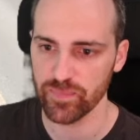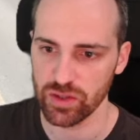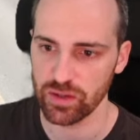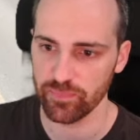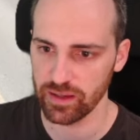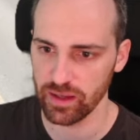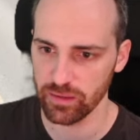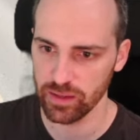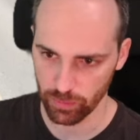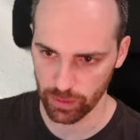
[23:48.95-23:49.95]
So
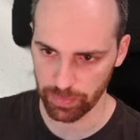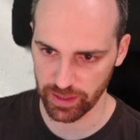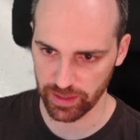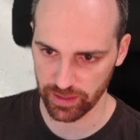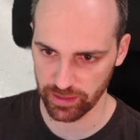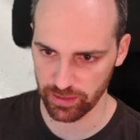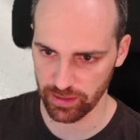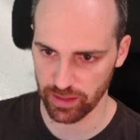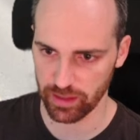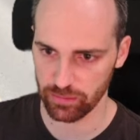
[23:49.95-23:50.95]
here we'll print again
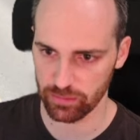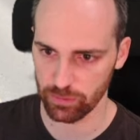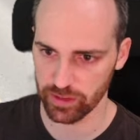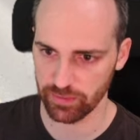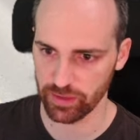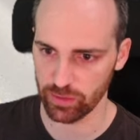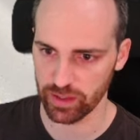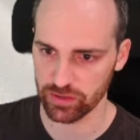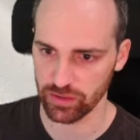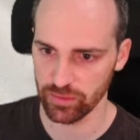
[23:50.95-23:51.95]
and we'll have the
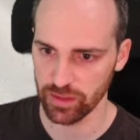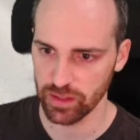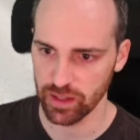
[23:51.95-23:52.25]
location.